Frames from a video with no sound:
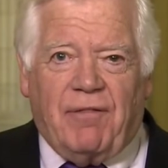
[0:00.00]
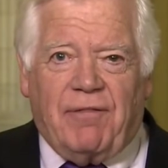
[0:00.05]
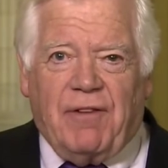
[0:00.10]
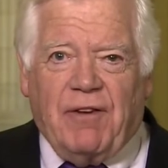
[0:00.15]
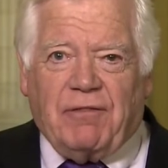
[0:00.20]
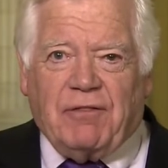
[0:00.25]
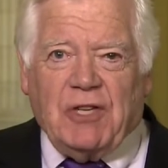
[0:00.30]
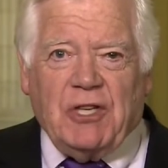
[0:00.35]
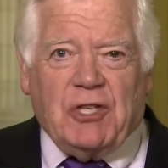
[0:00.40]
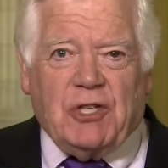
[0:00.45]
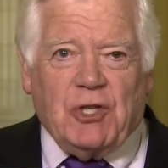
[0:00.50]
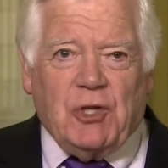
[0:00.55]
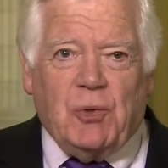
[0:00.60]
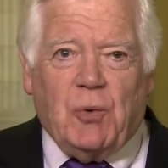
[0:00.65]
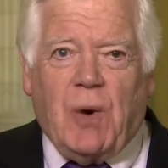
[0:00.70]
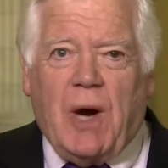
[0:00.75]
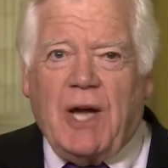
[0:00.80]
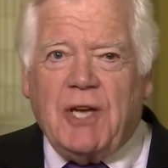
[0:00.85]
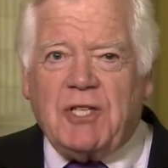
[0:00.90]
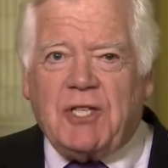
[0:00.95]
52,
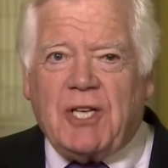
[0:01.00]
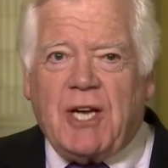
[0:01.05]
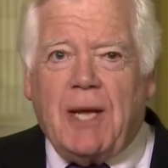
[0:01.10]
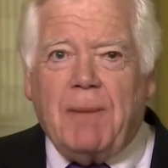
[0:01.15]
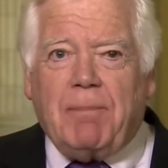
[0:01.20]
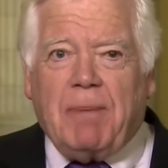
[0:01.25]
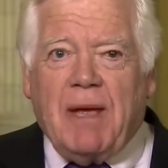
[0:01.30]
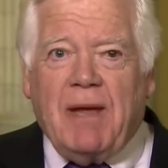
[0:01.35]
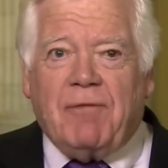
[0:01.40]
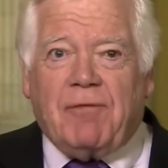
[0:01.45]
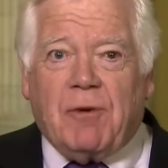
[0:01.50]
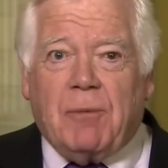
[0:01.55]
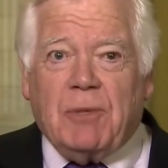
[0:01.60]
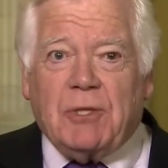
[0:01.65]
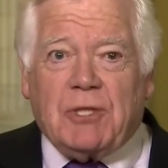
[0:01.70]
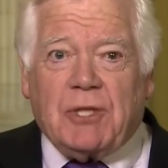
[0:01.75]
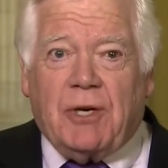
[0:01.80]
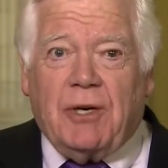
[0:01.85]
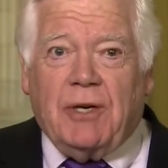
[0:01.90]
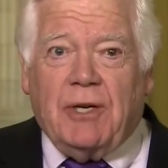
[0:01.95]
why should I pay for
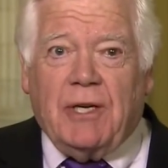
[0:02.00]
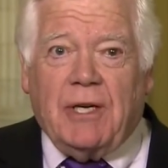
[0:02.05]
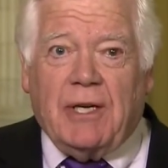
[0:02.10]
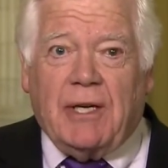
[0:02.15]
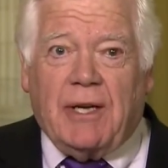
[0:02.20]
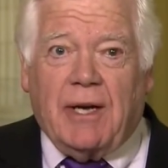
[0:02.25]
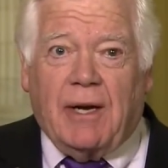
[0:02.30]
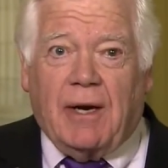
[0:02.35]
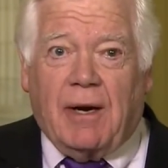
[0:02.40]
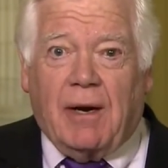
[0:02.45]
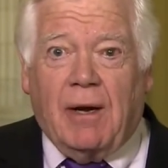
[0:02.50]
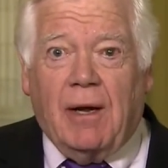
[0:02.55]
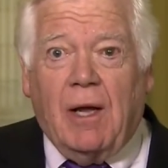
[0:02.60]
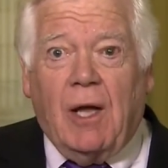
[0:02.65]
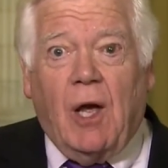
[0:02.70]
maternity care?